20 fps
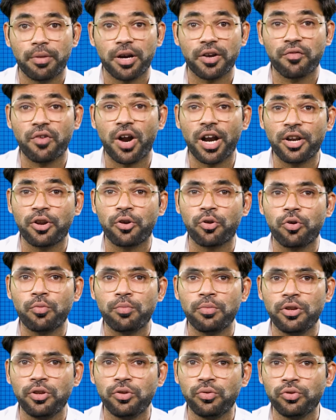But what
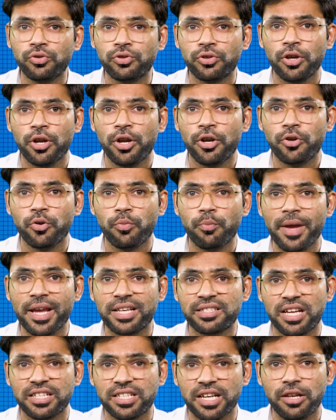drove Luce to
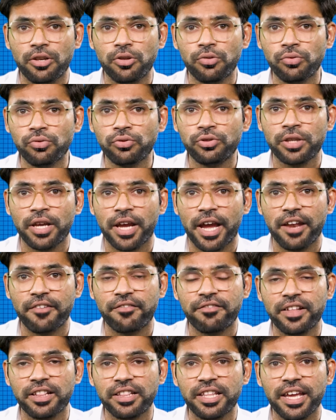make such a loose
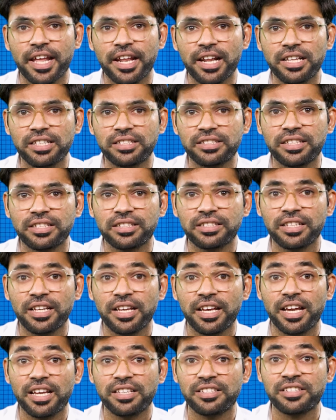and filthy analysis
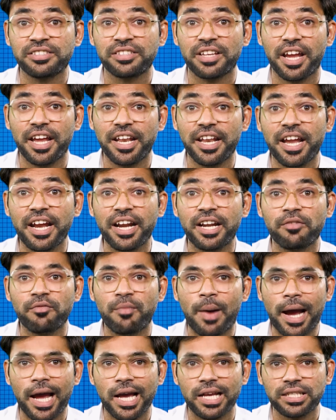is his innate
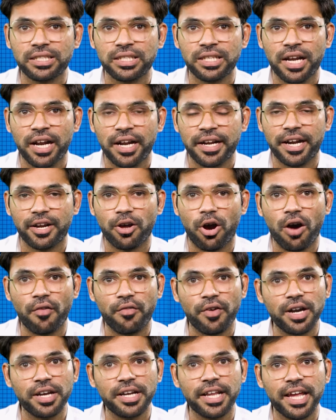bias that
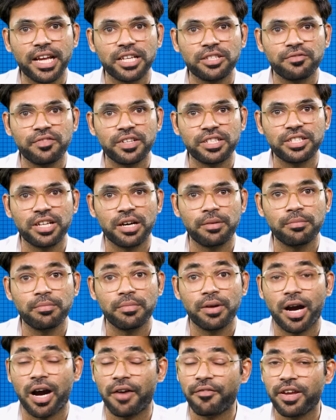often takes wisdom
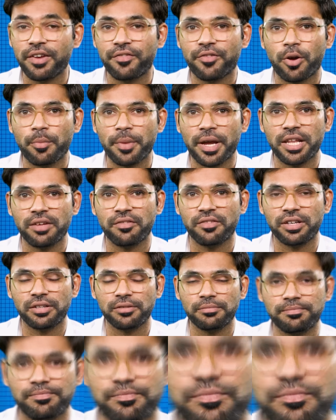away from anyone.